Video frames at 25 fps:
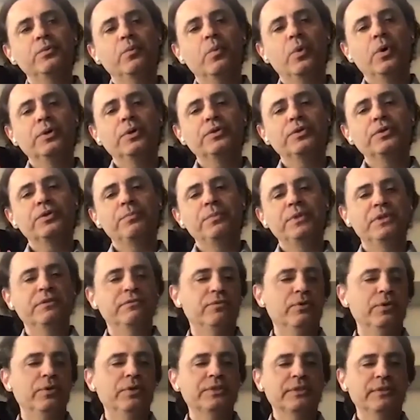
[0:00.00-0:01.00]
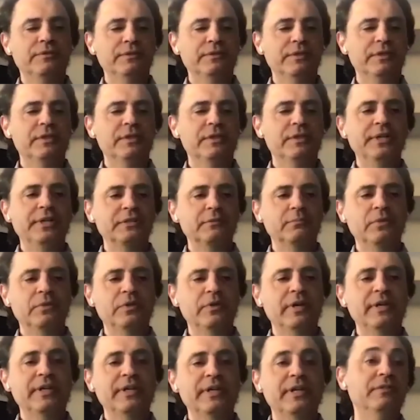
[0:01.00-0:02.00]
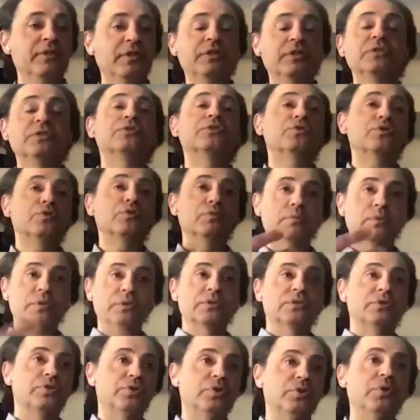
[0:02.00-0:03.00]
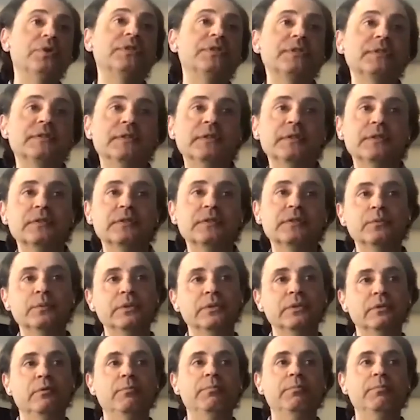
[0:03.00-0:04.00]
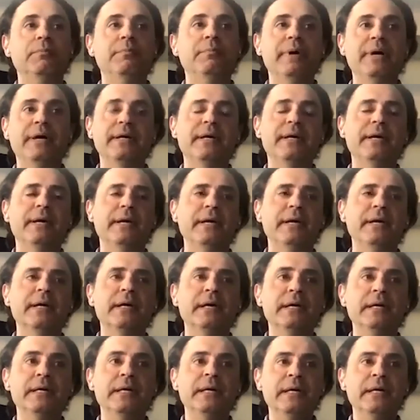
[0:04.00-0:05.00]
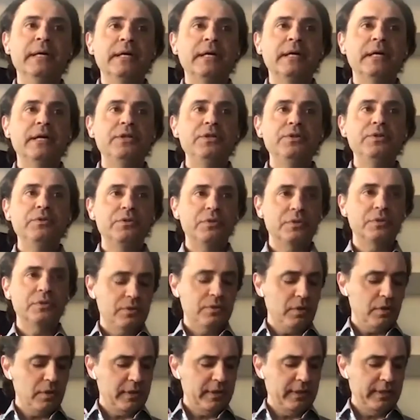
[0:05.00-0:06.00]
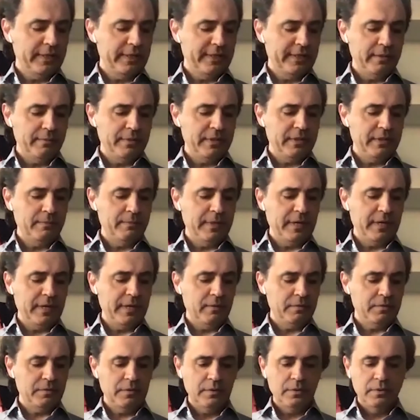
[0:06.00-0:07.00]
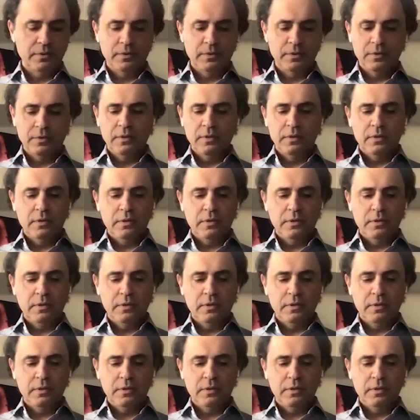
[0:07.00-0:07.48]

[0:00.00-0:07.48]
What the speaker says: You want to be the voice of the customer and give the consumers choices with open banking. Can you talk a little bit about